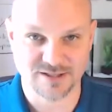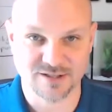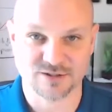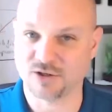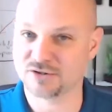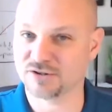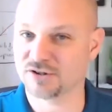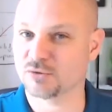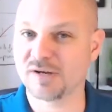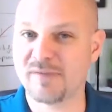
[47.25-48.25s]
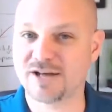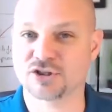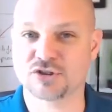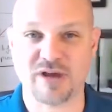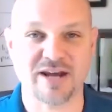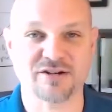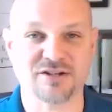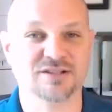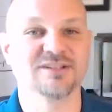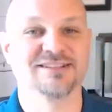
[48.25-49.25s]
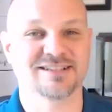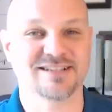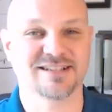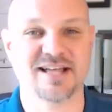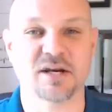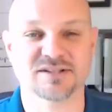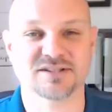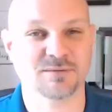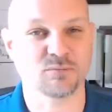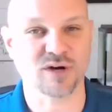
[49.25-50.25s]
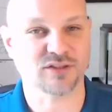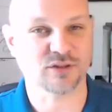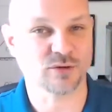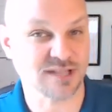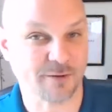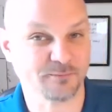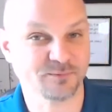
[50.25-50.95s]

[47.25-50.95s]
So those are the 3 major strategies. Let's get down to business and break those down.